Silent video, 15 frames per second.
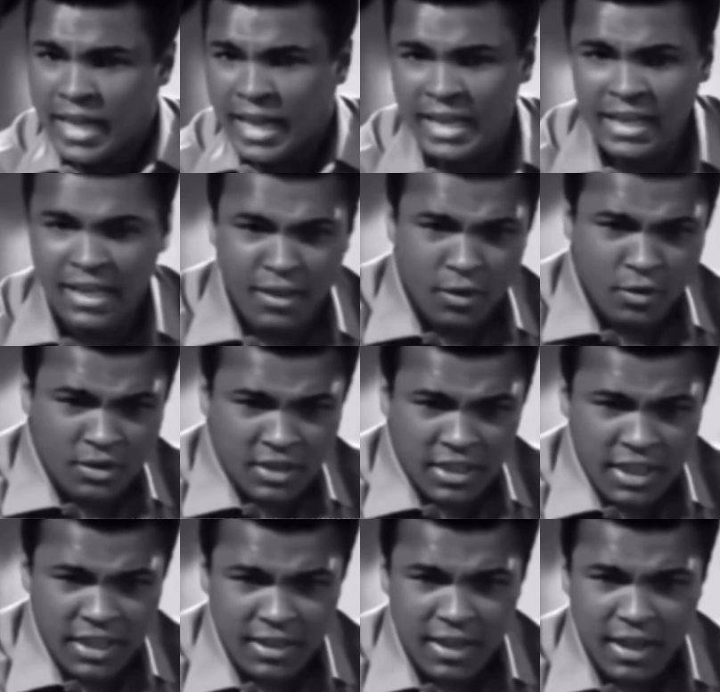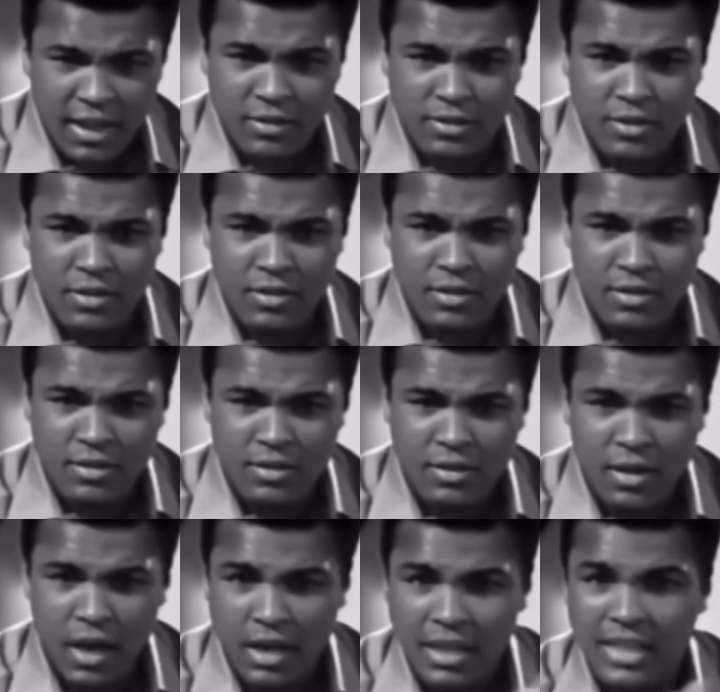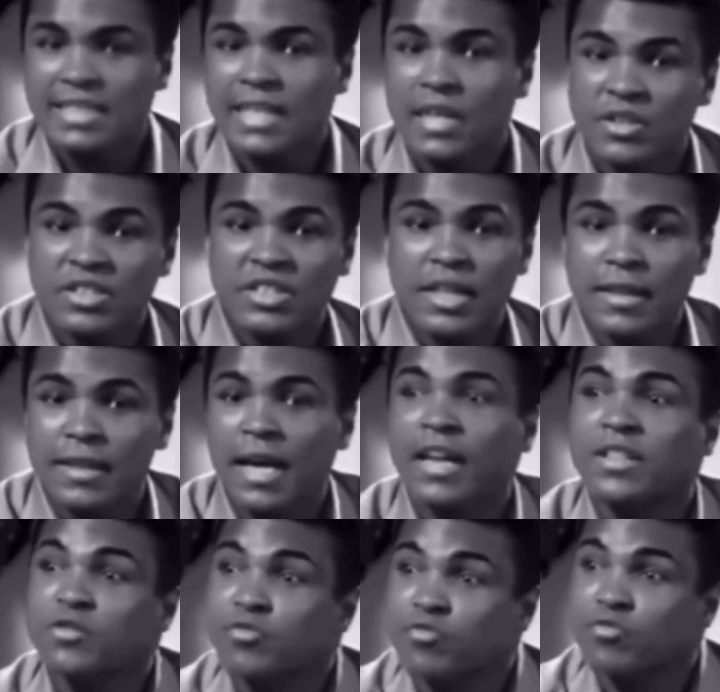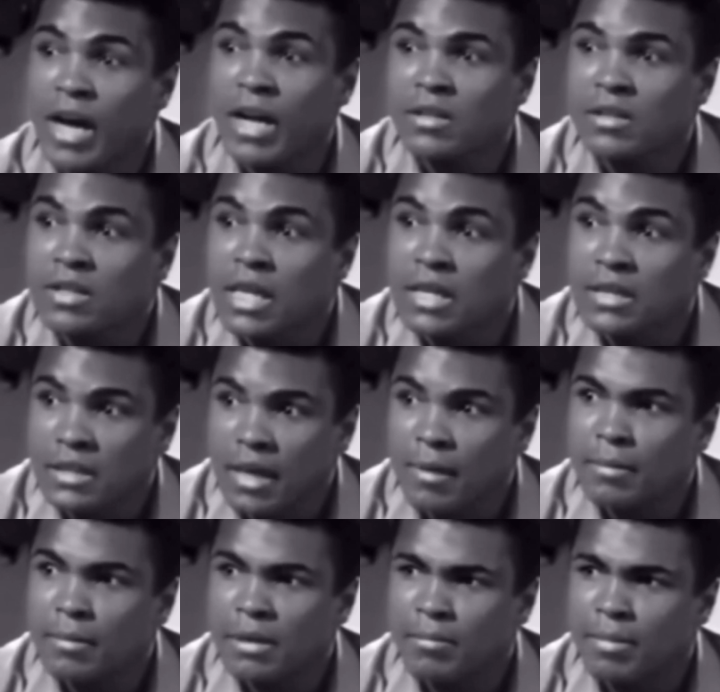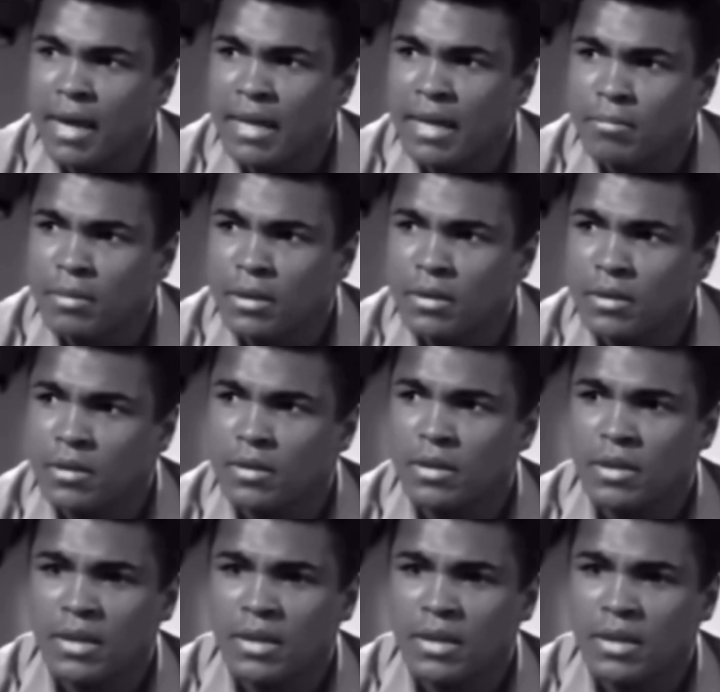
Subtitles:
And in those 10,000, let's say here's 10,000 rattlesnakes coming to bite me.